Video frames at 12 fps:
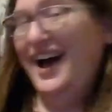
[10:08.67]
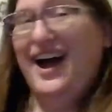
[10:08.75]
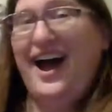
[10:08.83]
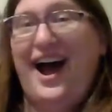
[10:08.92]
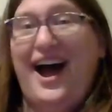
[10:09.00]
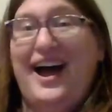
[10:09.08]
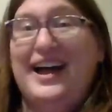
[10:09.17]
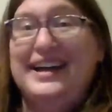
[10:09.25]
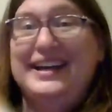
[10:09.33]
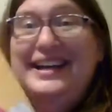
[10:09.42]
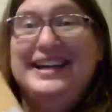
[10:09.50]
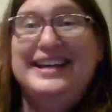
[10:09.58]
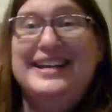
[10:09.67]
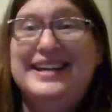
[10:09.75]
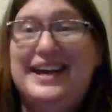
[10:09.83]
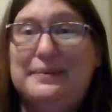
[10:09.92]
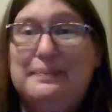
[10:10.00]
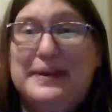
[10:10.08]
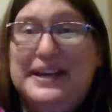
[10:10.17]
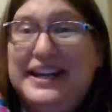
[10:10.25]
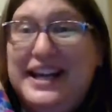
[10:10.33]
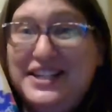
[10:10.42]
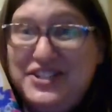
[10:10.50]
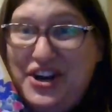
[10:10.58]
I got a
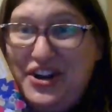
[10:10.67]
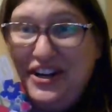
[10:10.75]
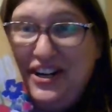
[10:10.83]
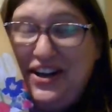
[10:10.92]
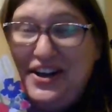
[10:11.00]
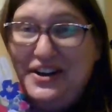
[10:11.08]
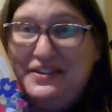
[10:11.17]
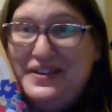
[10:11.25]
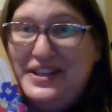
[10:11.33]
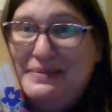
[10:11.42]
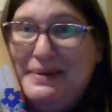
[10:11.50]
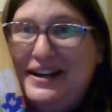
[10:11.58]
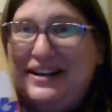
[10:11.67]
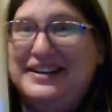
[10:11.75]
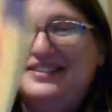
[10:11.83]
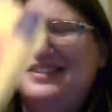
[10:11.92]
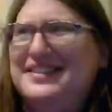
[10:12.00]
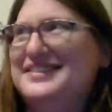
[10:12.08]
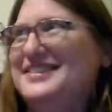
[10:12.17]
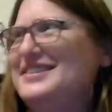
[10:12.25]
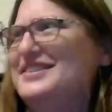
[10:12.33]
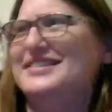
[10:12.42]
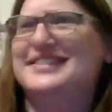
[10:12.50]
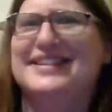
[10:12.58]
big chunk of the Bodyguard done. This is
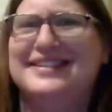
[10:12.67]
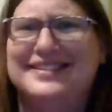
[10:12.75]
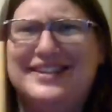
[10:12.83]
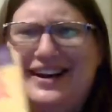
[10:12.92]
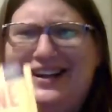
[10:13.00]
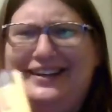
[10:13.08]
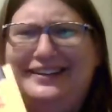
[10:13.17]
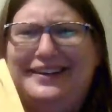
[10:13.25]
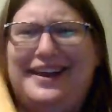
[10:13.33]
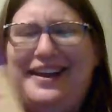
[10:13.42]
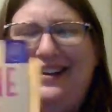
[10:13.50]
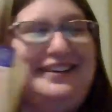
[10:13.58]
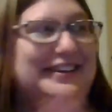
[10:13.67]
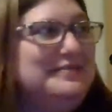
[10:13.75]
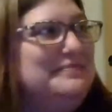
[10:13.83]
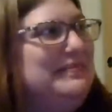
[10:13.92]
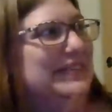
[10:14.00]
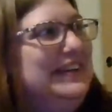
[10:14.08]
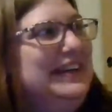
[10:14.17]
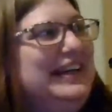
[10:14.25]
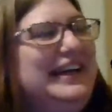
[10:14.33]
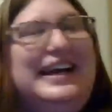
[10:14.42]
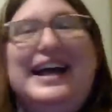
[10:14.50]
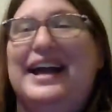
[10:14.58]
just the dust jacket. I
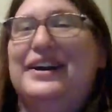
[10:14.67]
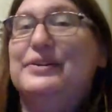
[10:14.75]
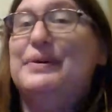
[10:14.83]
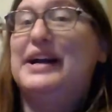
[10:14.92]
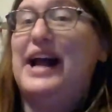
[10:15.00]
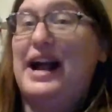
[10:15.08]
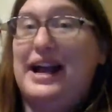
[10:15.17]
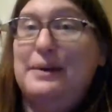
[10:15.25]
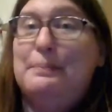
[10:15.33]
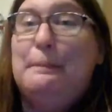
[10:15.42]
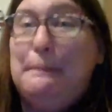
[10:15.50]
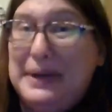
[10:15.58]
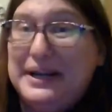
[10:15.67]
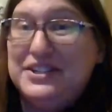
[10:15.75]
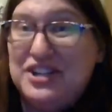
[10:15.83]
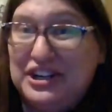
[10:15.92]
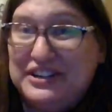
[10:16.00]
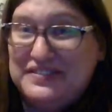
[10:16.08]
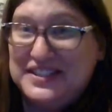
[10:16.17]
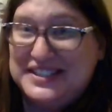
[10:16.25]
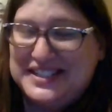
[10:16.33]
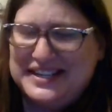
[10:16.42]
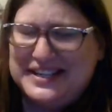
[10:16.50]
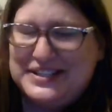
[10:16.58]
don't know where I got a big chunk of this
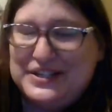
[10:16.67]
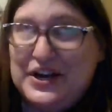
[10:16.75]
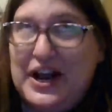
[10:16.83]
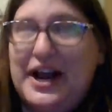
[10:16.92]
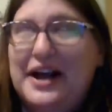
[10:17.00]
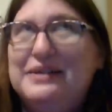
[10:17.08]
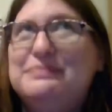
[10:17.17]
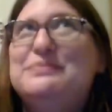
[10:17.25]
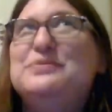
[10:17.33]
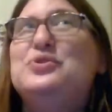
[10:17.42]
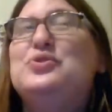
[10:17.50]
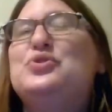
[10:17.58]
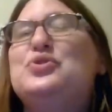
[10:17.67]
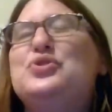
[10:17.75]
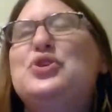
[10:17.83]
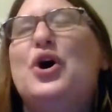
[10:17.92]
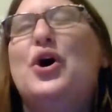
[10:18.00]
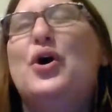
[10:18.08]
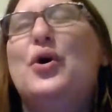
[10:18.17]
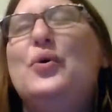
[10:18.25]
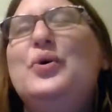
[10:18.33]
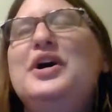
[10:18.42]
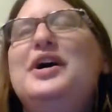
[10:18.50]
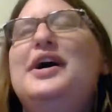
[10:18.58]
done yesterday. I am
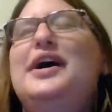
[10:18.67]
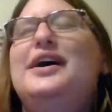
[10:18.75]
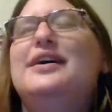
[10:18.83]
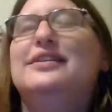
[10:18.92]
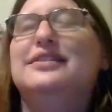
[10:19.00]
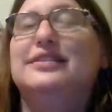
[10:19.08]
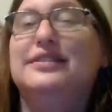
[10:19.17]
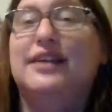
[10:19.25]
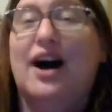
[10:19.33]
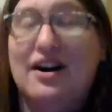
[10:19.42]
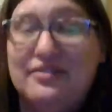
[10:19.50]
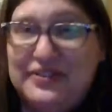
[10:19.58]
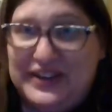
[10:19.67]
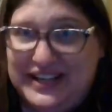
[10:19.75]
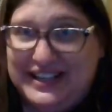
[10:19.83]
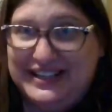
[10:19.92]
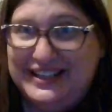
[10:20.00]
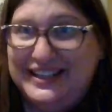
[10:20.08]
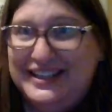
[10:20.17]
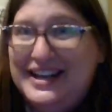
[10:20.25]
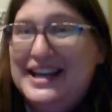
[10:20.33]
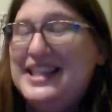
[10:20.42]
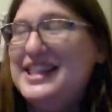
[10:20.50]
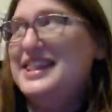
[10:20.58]
so loving
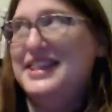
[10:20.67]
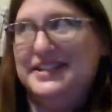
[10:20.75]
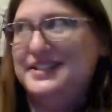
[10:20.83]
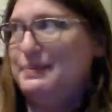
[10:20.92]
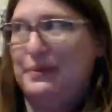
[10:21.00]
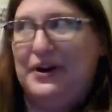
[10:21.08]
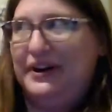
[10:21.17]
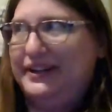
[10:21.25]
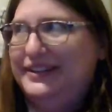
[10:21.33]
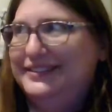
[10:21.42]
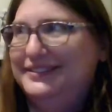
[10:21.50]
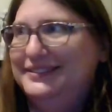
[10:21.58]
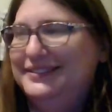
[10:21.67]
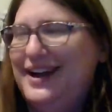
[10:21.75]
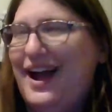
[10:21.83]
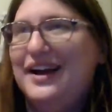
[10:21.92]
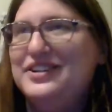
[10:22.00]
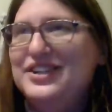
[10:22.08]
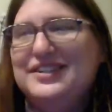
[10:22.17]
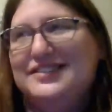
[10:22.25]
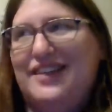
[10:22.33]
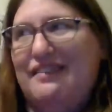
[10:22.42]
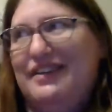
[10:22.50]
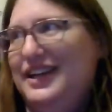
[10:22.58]
this book. I just
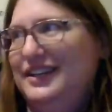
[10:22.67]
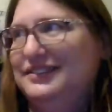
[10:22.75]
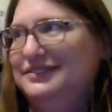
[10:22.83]
love it.